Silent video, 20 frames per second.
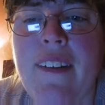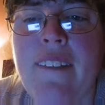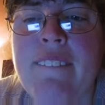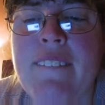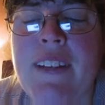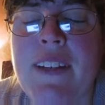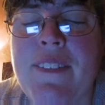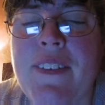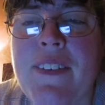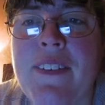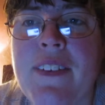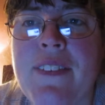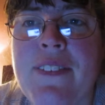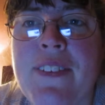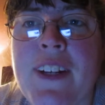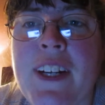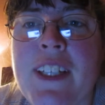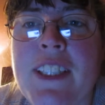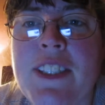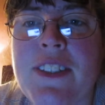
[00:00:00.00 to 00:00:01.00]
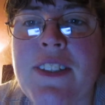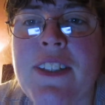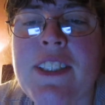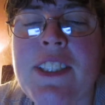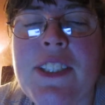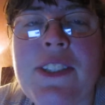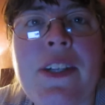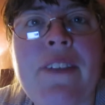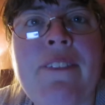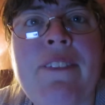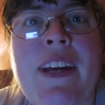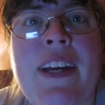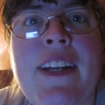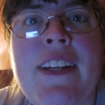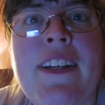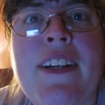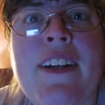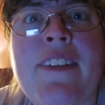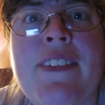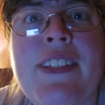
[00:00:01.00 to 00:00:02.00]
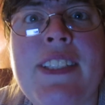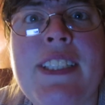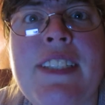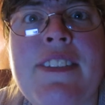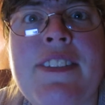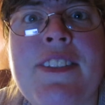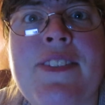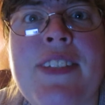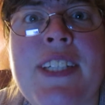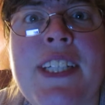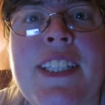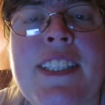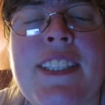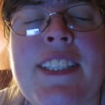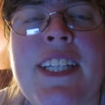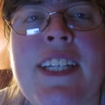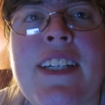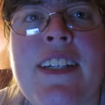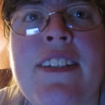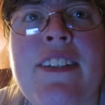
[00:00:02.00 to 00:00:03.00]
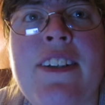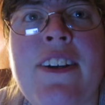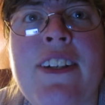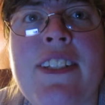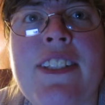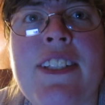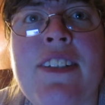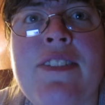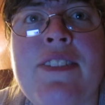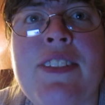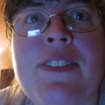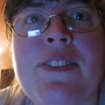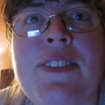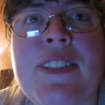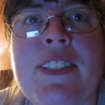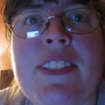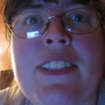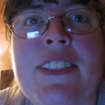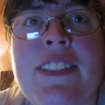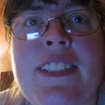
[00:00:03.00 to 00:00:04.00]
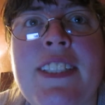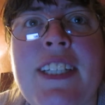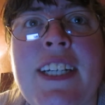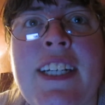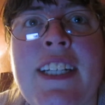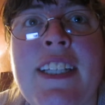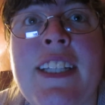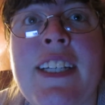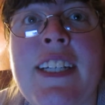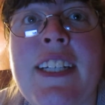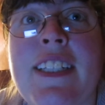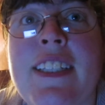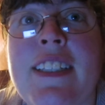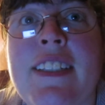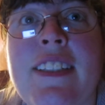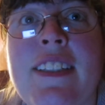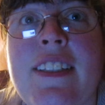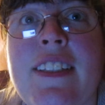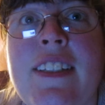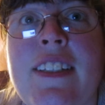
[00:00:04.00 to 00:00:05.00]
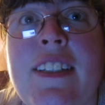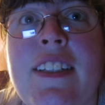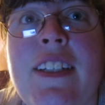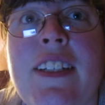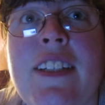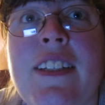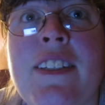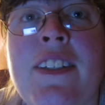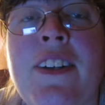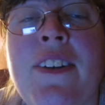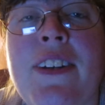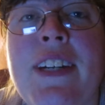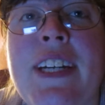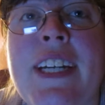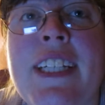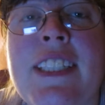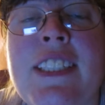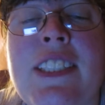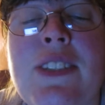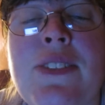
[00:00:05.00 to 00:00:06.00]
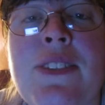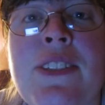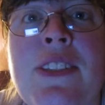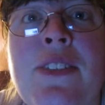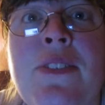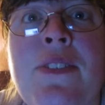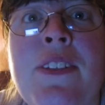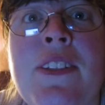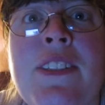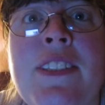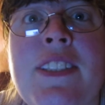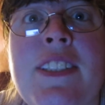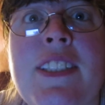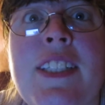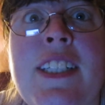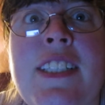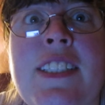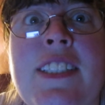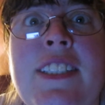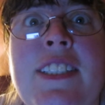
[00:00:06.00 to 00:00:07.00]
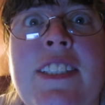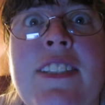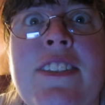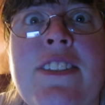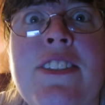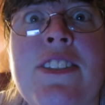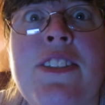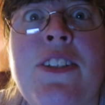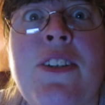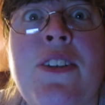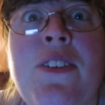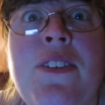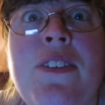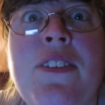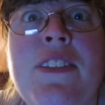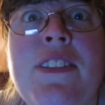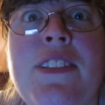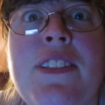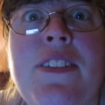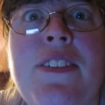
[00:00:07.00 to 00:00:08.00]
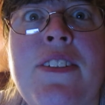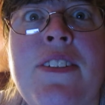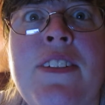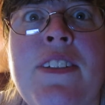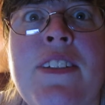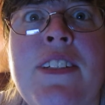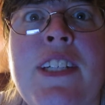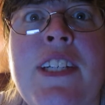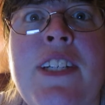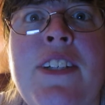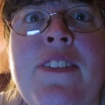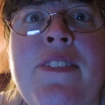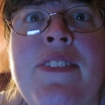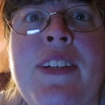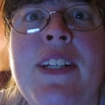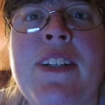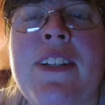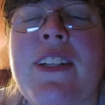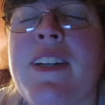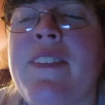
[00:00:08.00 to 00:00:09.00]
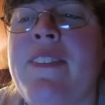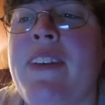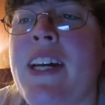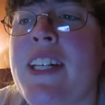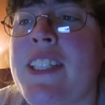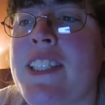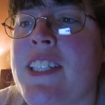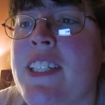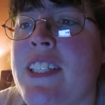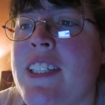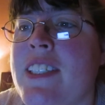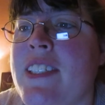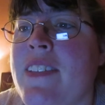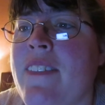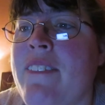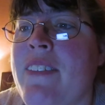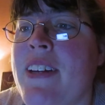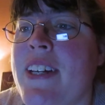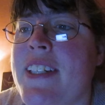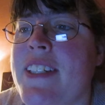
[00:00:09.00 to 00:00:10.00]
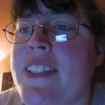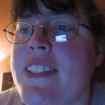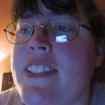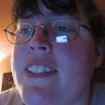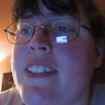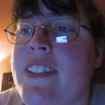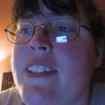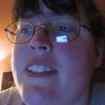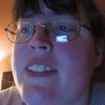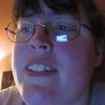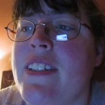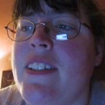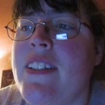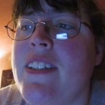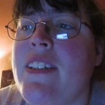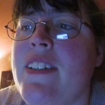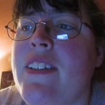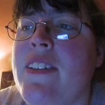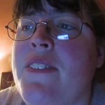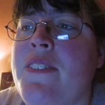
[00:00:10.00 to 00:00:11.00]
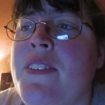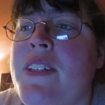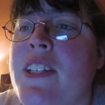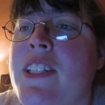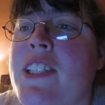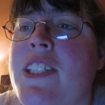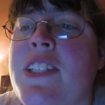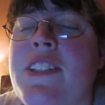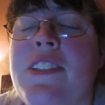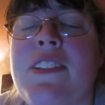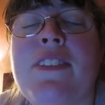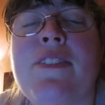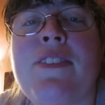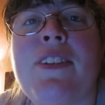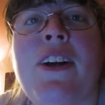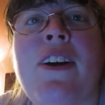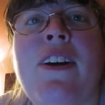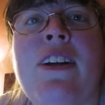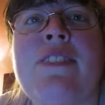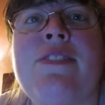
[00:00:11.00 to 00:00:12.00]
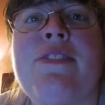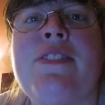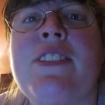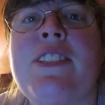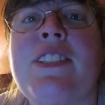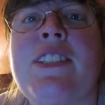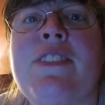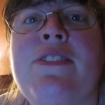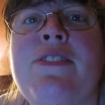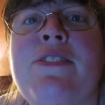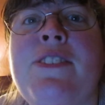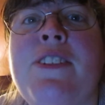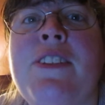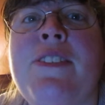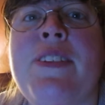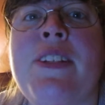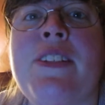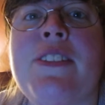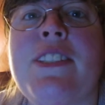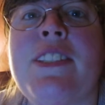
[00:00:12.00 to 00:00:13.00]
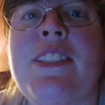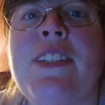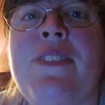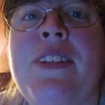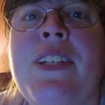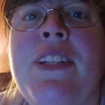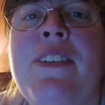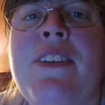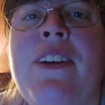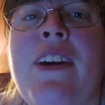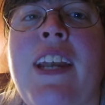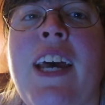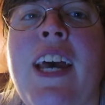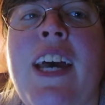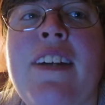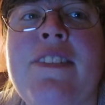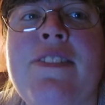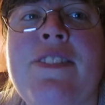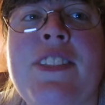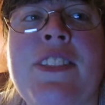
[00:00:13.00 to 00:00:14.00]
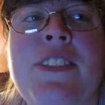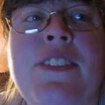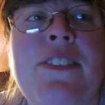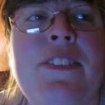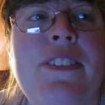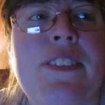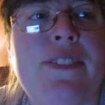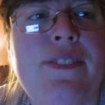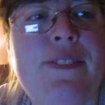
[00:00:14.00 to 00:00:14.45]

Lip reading: People will pressure us to abandon our beliefs because they are not of the world and they go against what the world considers cool or human or compassionate, but we are children of God first and foremost, and we do not have to